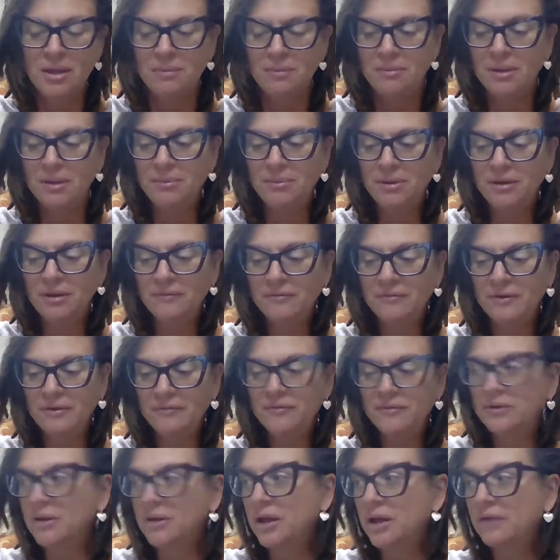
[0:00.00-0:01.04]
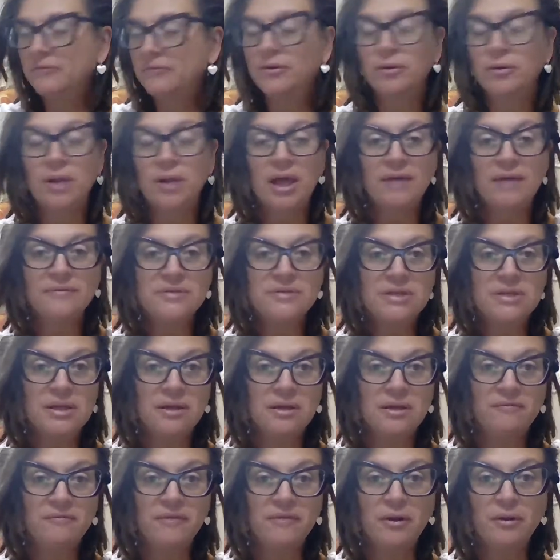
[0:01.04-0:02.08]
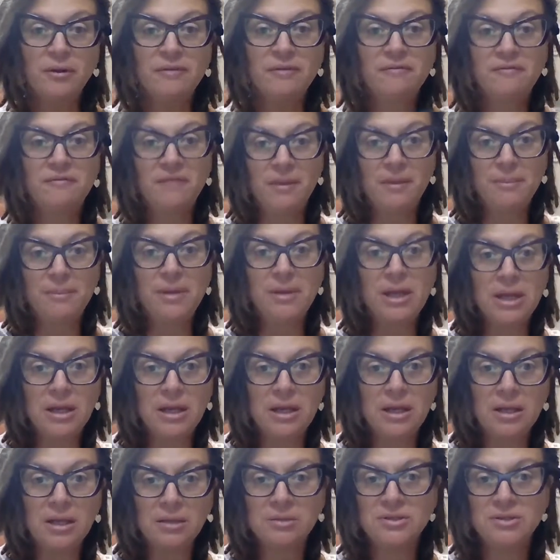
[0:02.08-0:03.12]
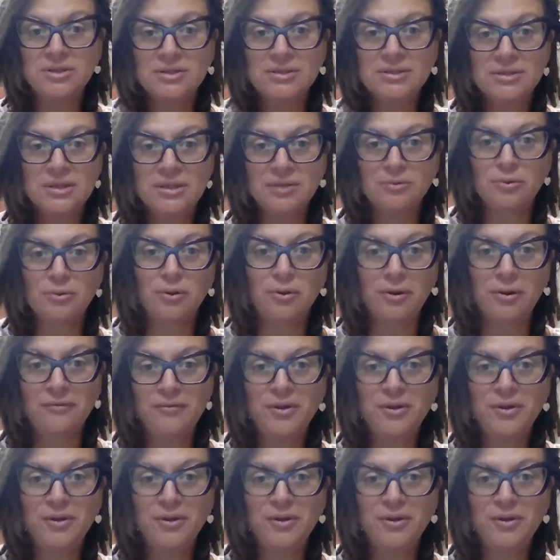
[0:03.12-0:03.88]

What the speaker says: maybe have lived a lot of your lives in a very feminine, just ignore.